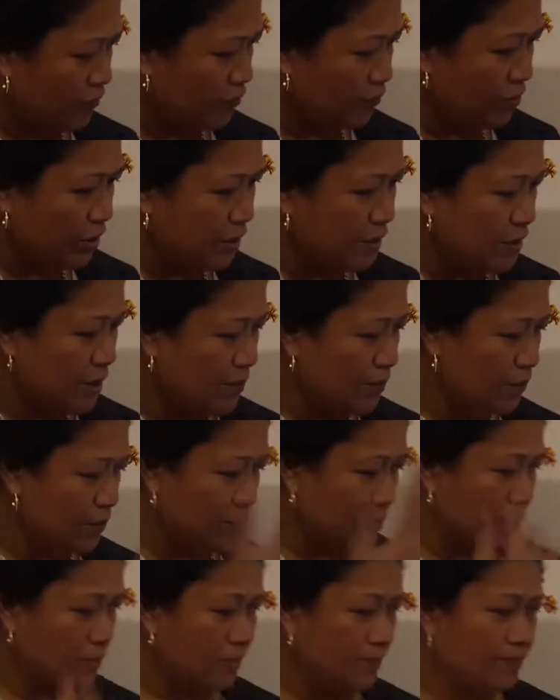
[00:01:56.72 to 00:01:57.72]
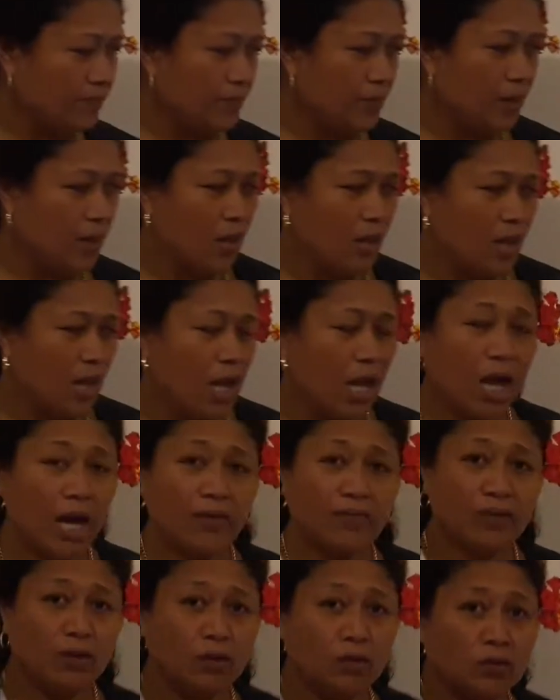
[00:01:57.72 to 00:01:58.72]
For example,
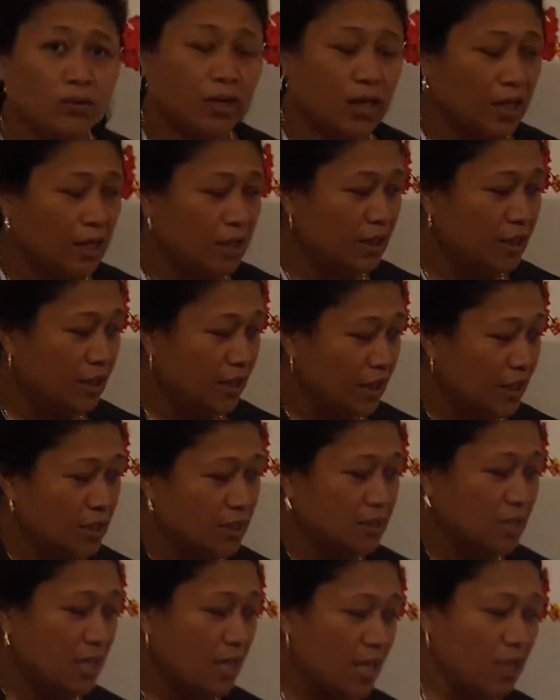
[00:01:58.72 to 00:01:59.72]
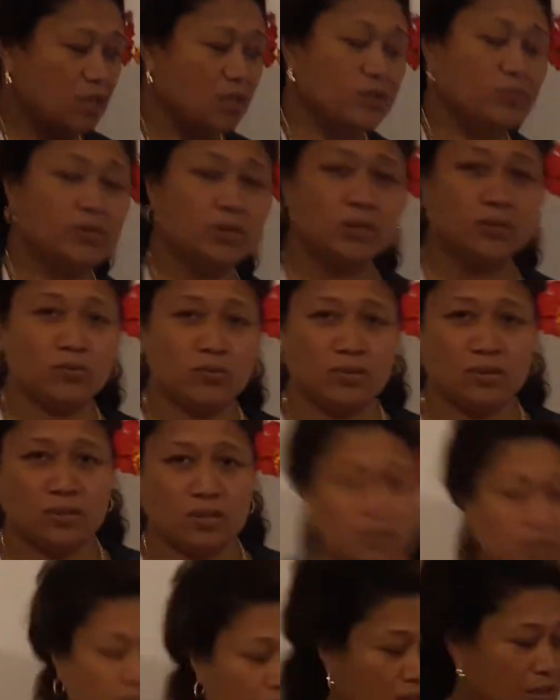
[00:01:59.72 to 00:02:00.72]
have a look at these natural
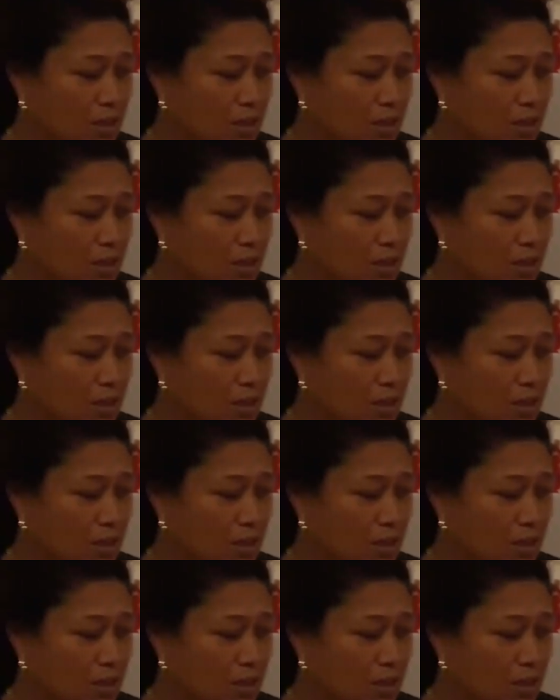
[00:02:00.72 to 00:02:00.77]
resources.